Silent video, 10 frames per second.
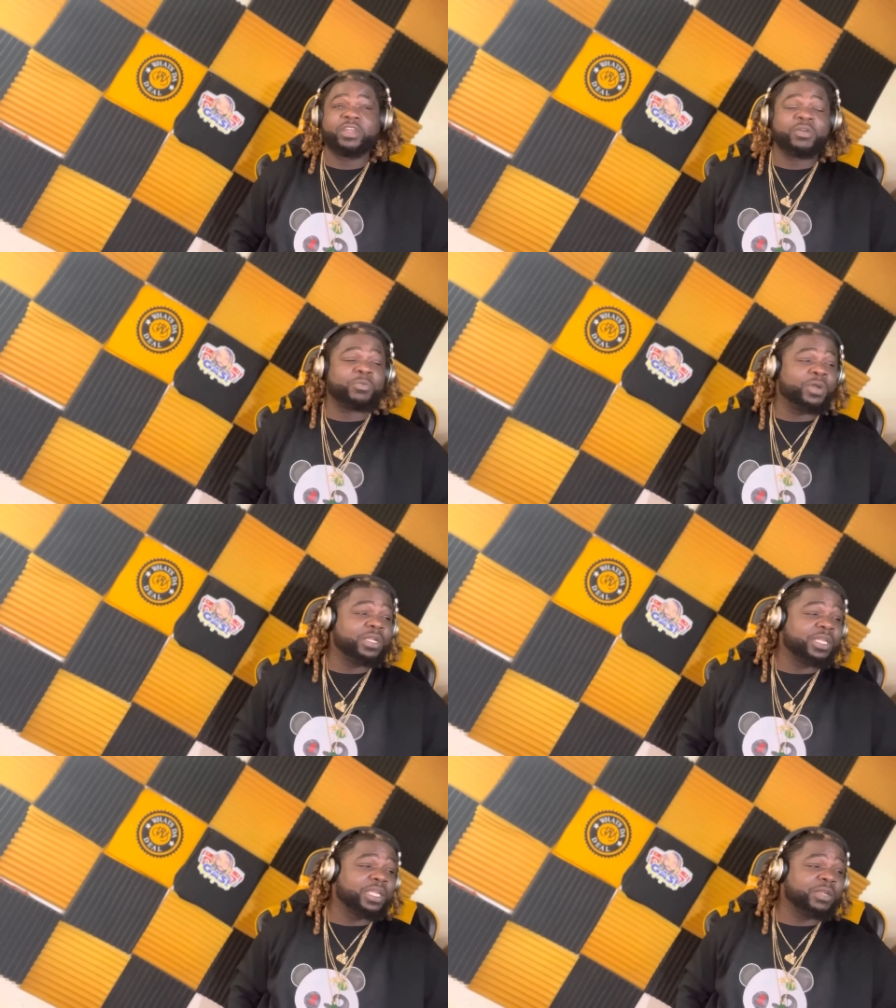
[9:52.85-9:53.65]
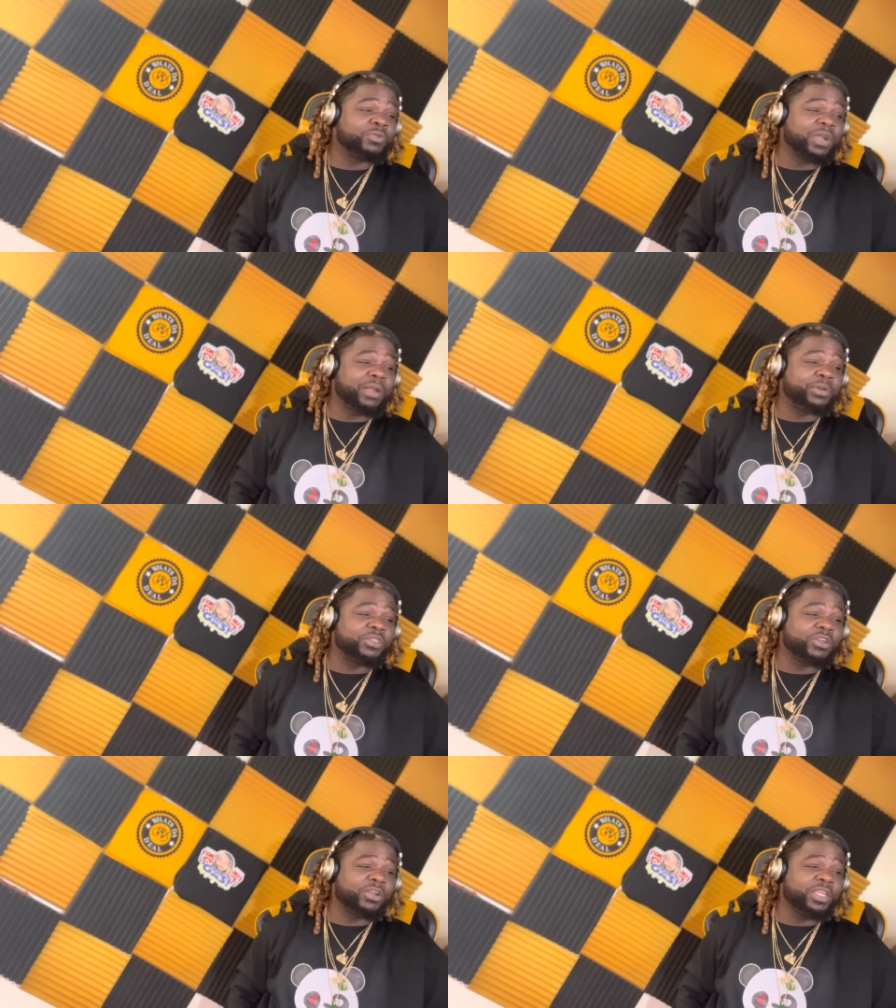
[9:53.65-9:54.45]
The one nigga in robbery
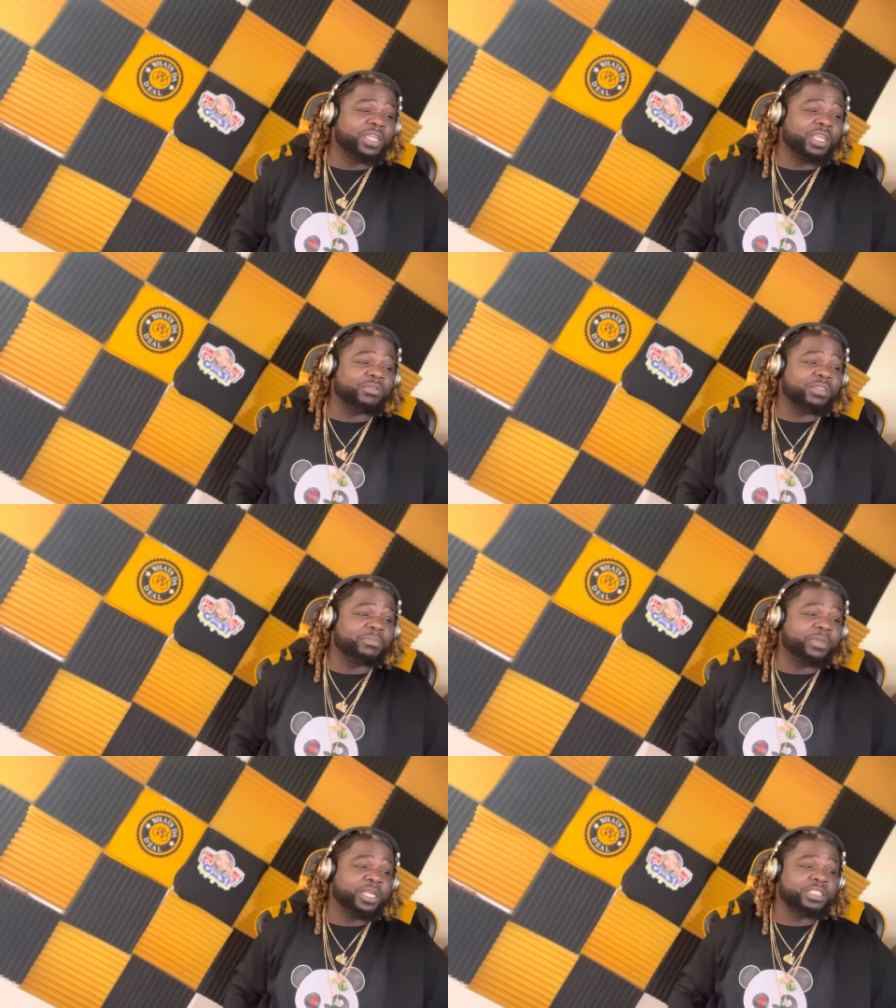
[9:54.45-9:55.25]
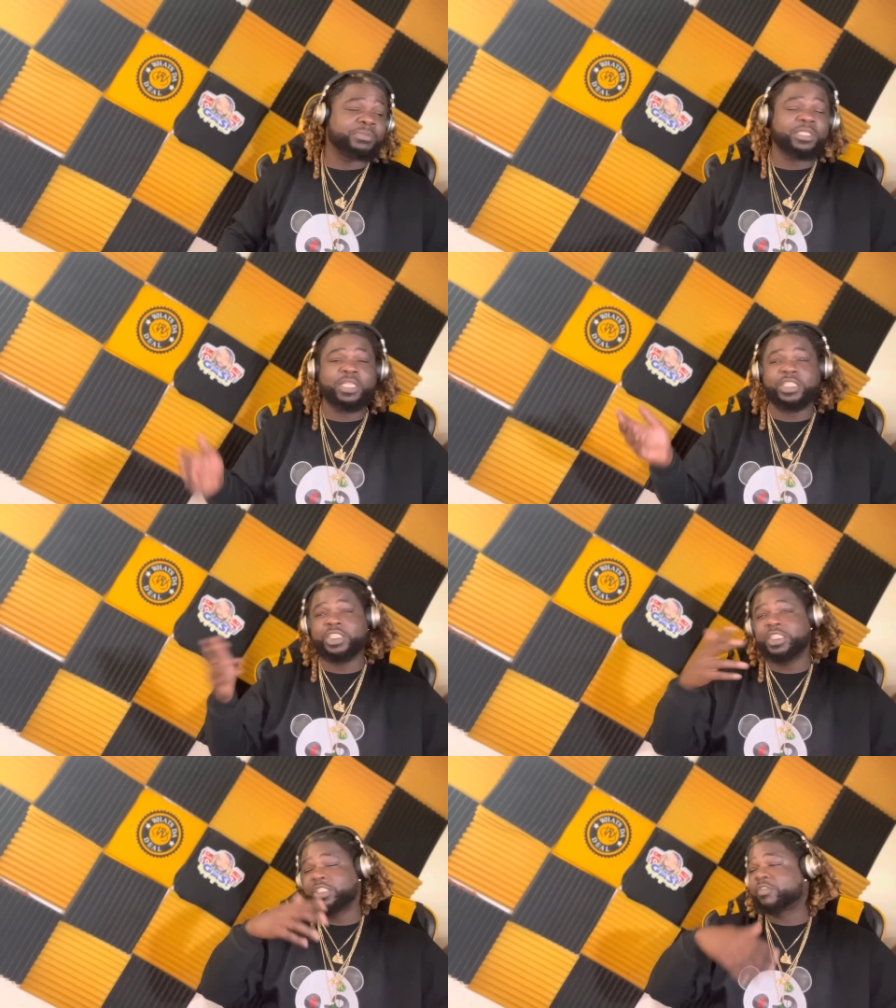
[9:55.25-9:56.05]
thought he killed the bitch, but nigga,
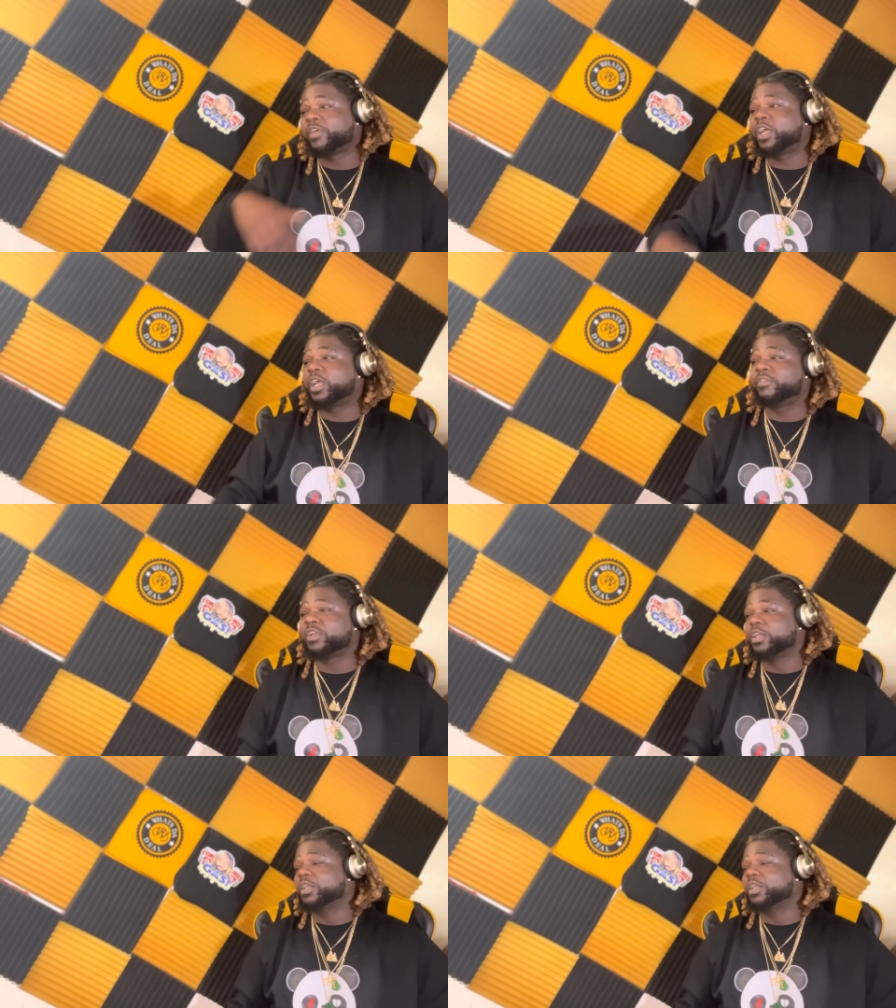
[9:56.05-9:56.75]
she survived.